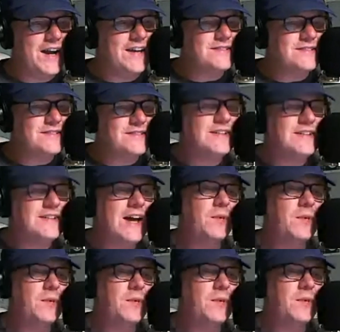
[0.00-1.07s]
guess now I'm
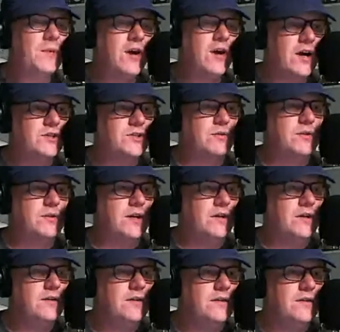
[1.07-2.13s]
going with Alcantara.